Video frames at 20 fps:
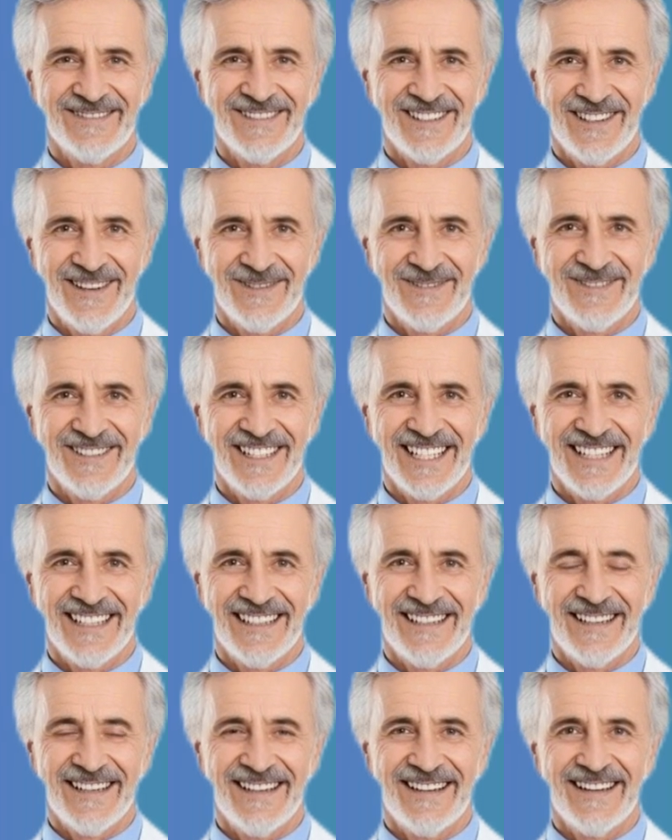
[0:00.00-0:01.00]
to your
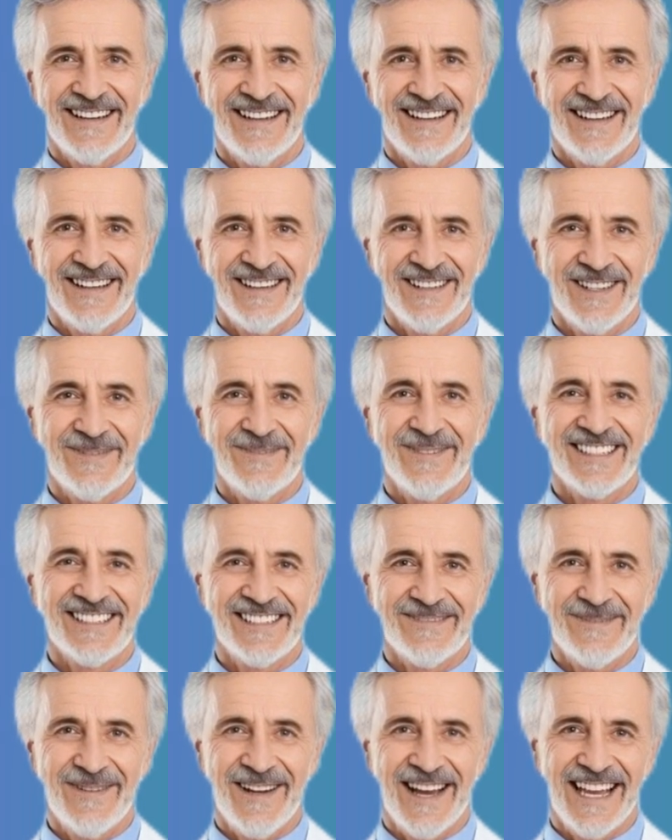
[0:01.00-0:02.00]
routine? You'd be
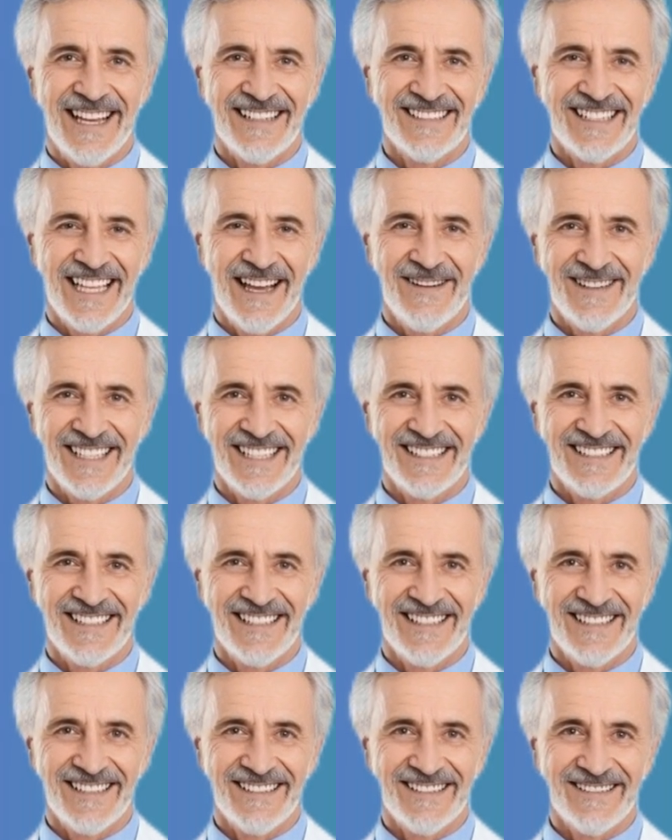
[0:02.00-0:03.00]
surprised how easy
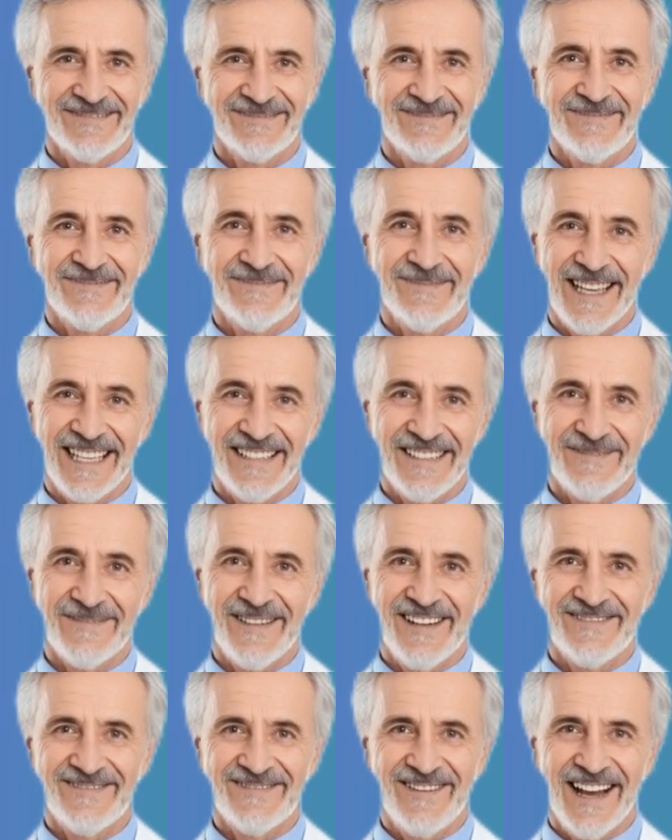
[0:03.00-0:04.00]
it is. Bake them
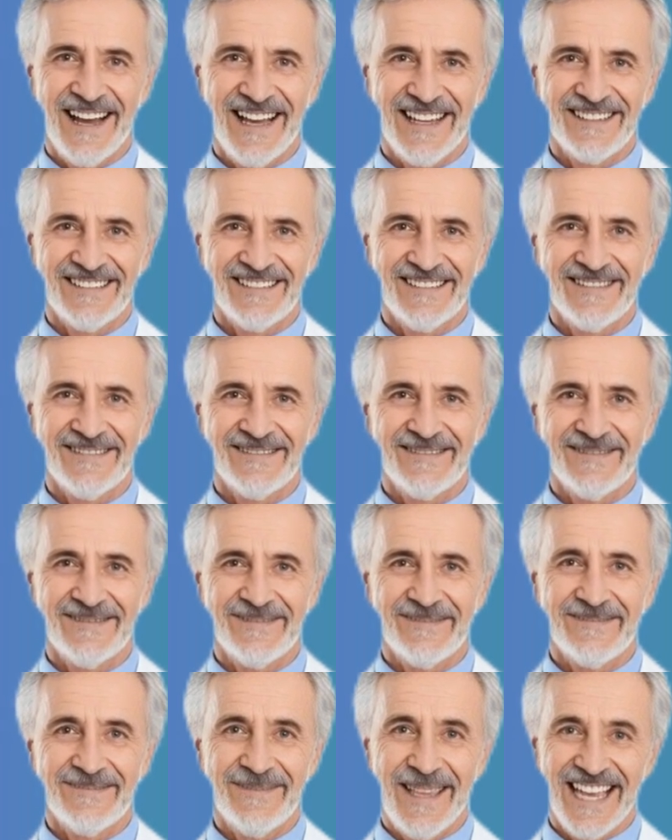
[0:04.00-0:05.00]
into fries.
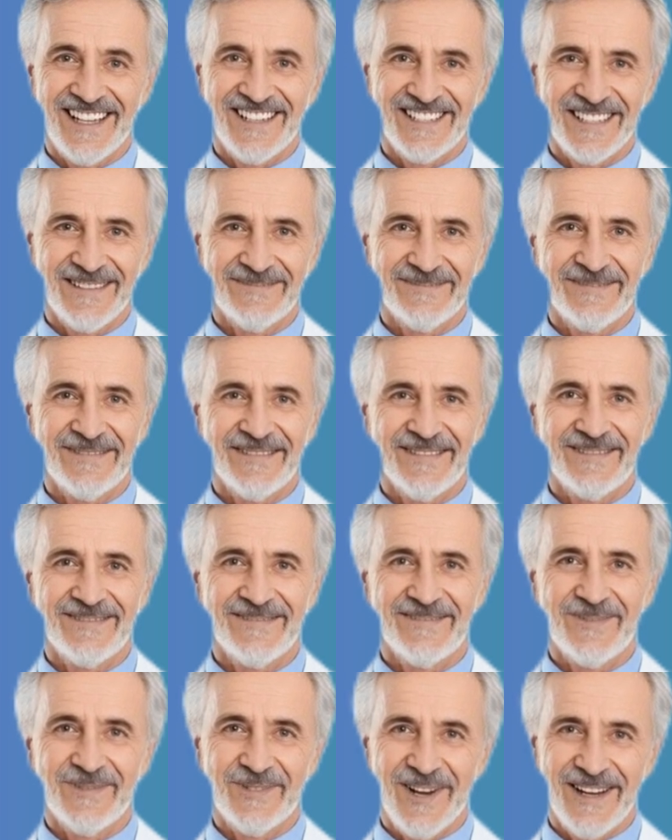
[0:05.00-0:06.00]
Mash them.
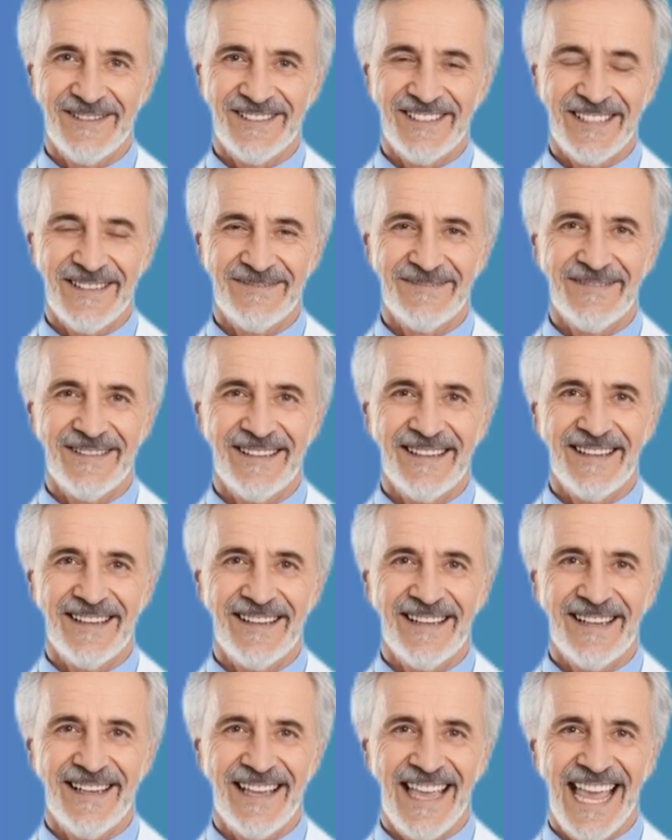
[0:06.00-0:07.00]
Roast them.
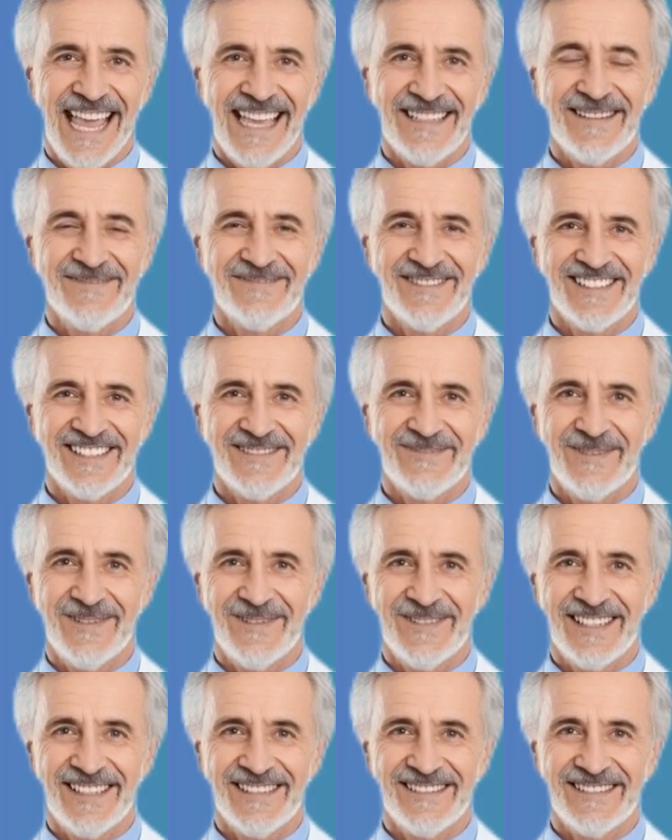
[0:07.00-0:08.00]
Add them to
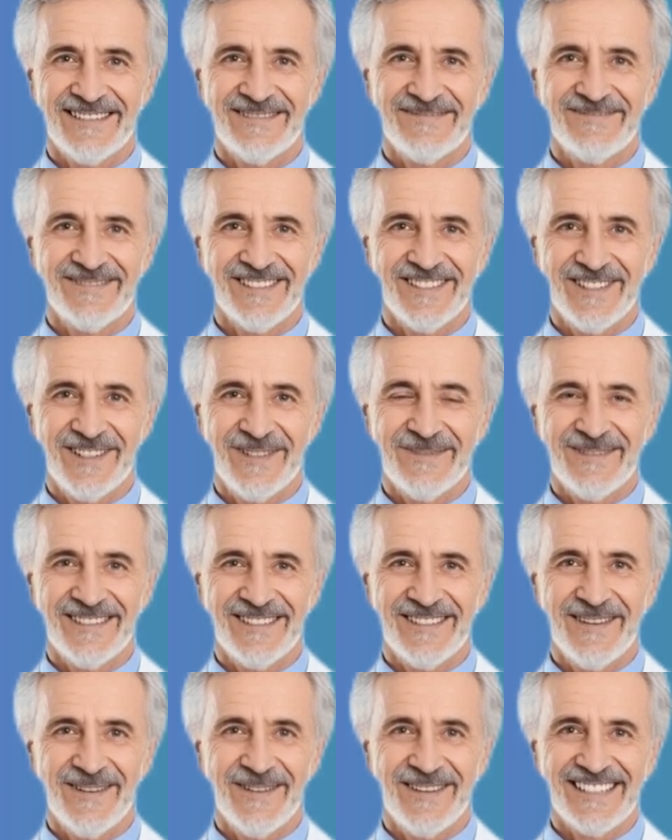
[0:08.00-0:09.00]
smoothies,
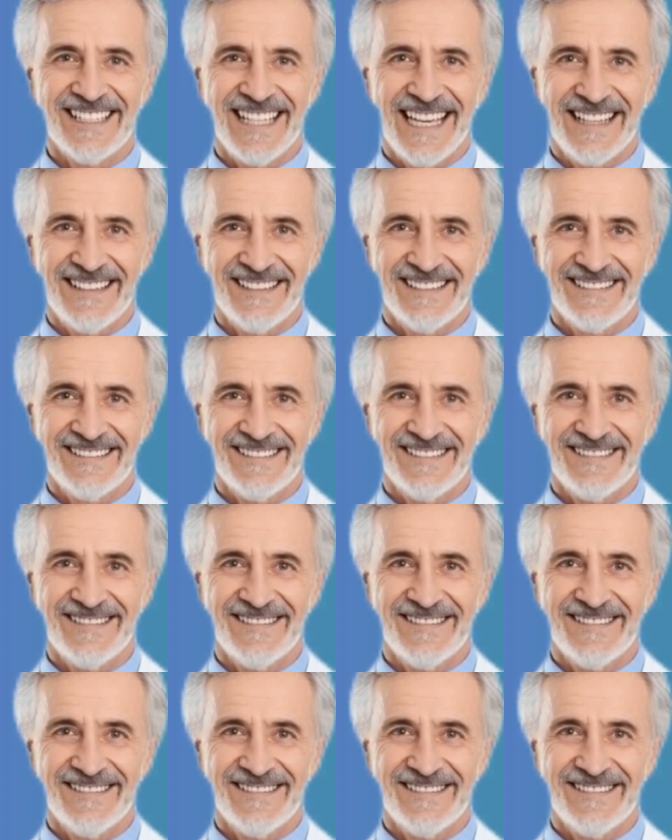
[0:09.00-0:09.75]
soups, or salads.